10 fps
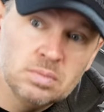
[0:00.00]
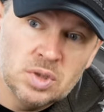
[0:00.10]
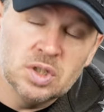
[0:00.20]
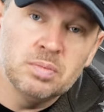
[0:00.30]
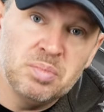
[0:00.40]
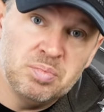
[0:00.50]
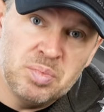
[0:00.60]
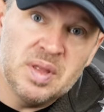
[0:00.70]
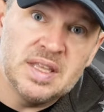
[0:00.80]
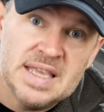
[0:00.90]
you know,
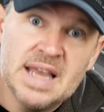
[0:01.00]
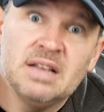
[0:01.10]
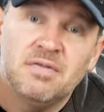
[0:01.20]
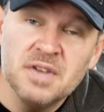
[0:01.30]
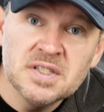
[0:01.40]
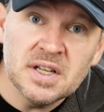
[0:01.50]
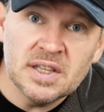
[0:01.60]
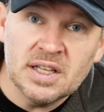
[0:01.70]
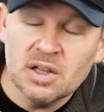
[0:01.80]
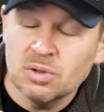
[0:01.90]
getting
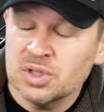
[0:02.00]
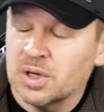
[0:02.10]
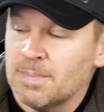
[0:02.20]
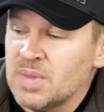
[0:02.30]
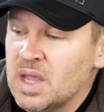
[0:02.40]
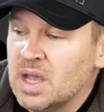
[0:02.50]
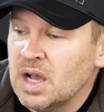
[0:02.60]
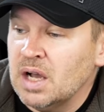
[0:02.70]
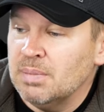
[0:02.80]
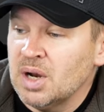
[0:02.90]
physically closer,
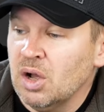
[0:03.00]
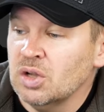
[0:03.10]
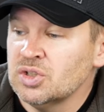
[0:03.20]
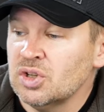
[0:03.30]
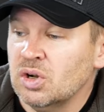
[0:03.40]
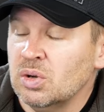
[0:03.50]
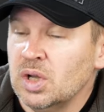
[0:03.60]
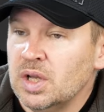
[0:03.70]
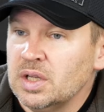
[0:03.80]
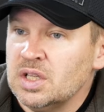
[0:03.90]
uh, but also
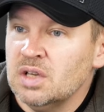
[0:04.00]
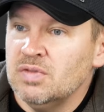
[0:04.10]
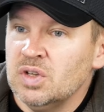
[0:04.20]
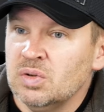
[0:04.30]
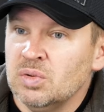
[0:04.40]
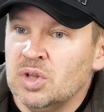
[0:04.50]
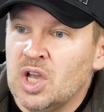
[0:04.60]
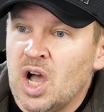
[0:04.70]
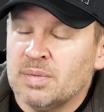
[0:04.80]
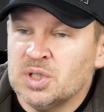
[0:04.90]
give you
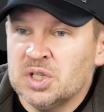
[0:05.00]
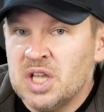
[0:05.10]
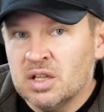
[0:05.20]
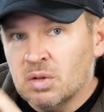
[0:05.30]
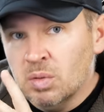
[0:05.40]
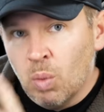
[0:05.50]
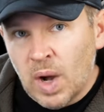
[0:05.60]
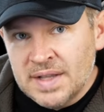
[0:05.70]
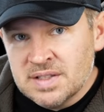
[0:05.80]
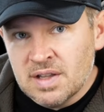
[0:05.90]
the option to take
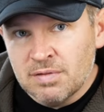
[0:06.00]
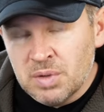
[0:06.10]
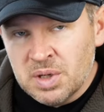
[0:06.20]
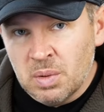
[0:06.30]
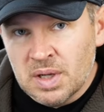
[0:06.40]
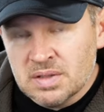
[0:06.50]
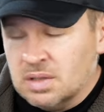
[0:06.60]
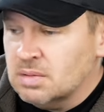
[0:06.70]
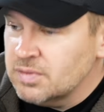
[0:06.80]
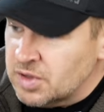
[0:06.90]
wide stuff when you want
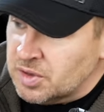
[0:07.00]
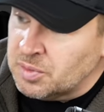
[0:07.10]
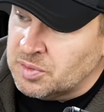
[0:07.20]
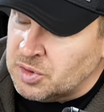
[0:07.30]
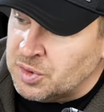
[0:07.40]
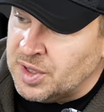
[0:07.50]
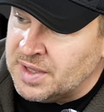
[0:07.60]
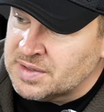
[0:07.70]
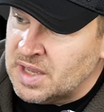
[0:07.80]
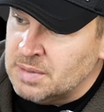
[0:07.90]
to if you're out doing
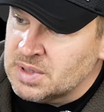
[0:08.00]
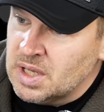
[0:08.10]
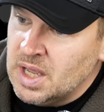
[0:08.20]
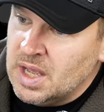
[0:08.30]
landscapes.